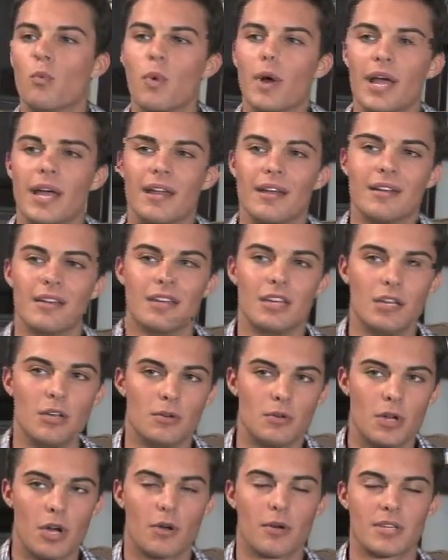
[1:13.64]
when
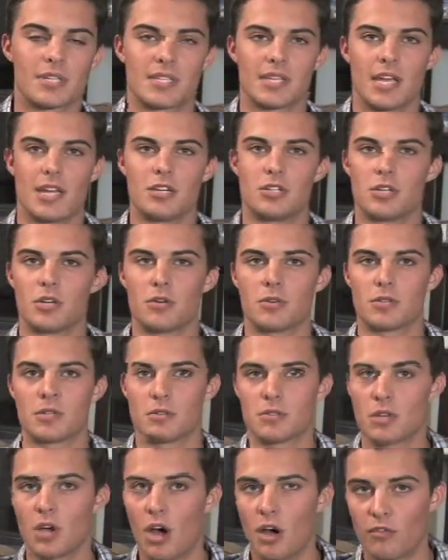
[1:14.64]
you go to stage shows,
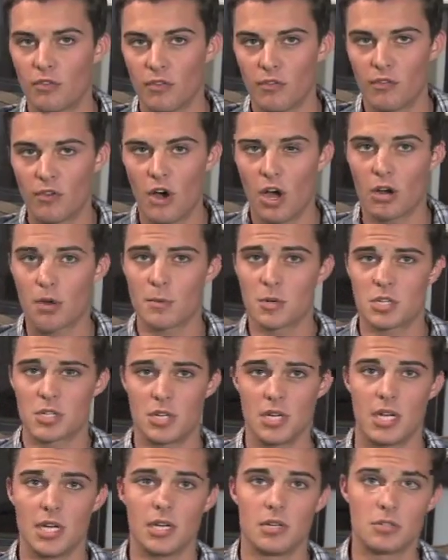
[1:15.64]
there's often fog
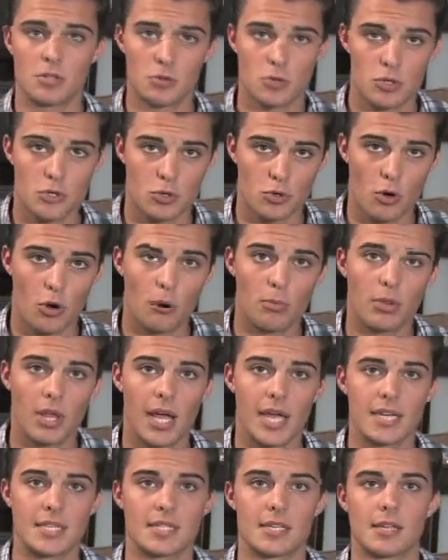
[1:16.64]
machines or strobe
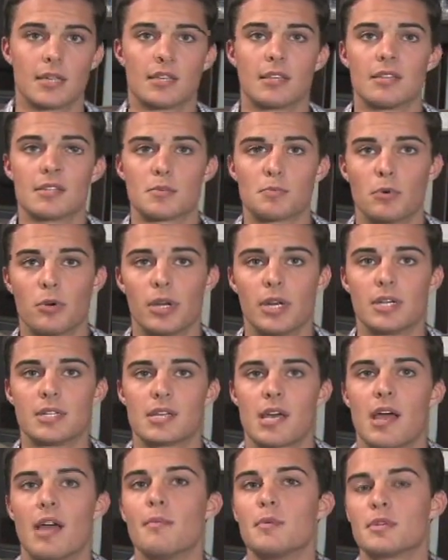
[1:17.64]
lights at this point in
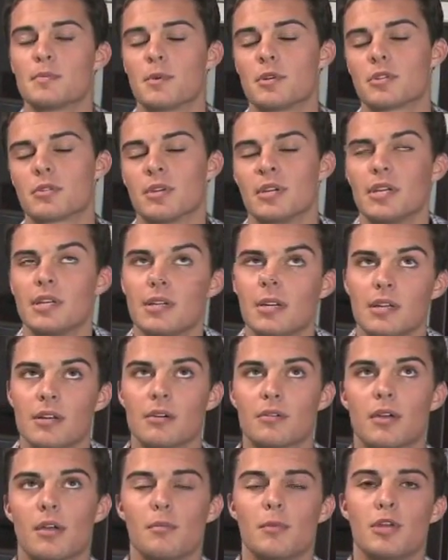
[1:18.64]
time, especially, you
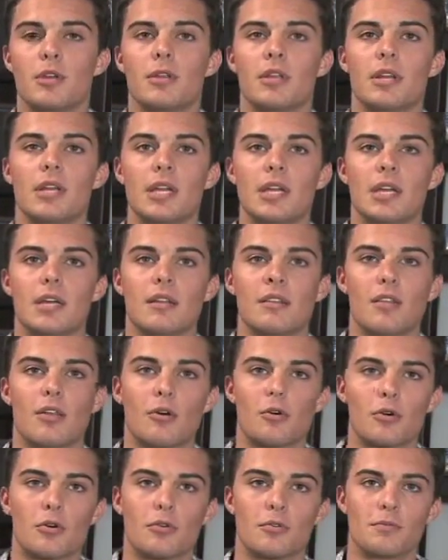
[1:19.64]
know, community and
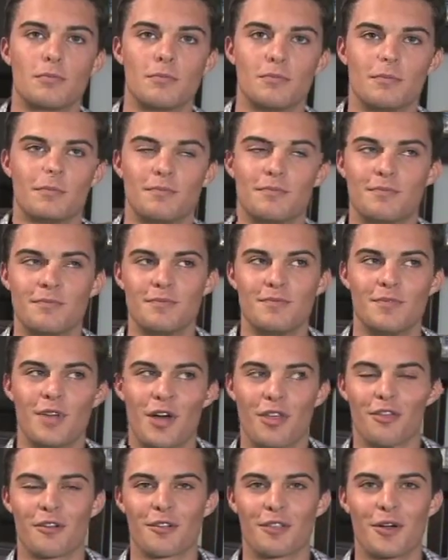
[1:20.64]

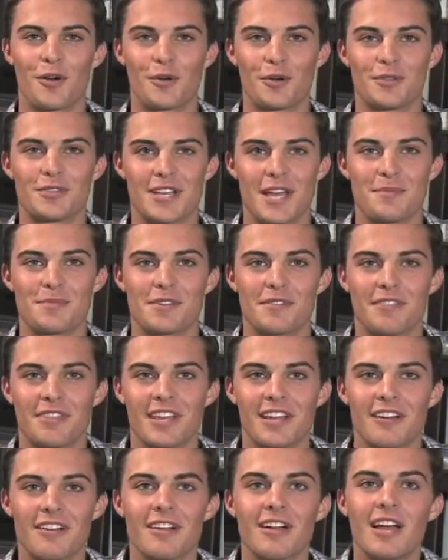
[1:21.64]
other local types of
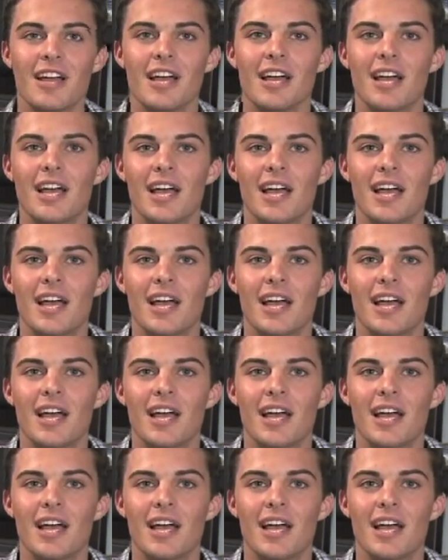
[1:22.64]
theater.